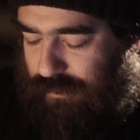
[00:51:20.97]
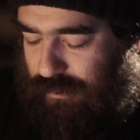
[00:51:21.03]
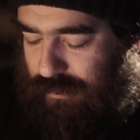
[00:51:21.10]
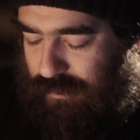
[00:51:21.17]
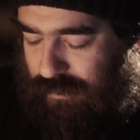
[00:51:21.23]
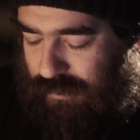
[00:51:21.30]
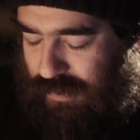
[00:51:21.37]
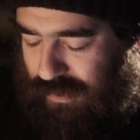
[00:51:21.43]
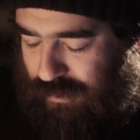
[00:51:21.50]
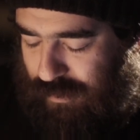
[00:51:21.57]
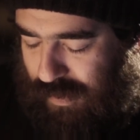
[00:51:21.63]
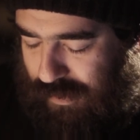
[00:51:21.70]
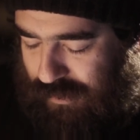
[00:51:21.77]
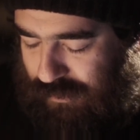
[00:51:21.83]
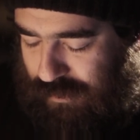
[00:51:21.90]
Another
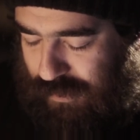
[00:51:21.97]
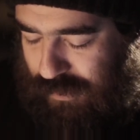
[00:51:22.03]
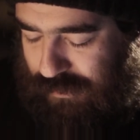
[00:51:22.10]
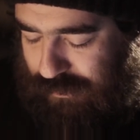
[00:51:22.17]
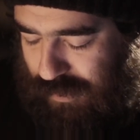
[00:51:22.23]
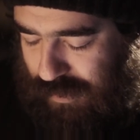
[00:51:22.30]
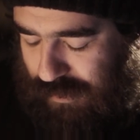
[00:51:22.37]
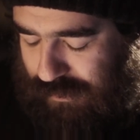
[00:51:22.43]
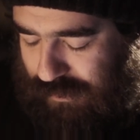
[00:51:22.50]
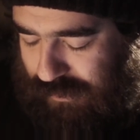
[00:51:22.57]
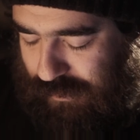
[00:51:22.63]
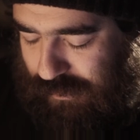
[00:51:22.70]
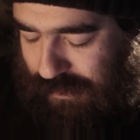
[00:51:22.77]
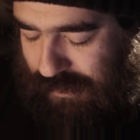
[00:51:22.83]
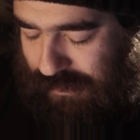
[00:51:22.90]
Michael Rosen post. Let's
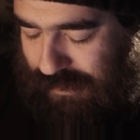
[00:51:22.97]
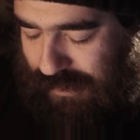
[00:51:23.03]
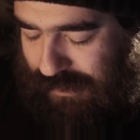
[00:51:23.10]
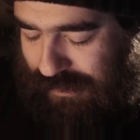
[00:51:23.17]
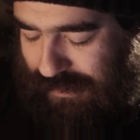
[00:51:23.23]
see what he says.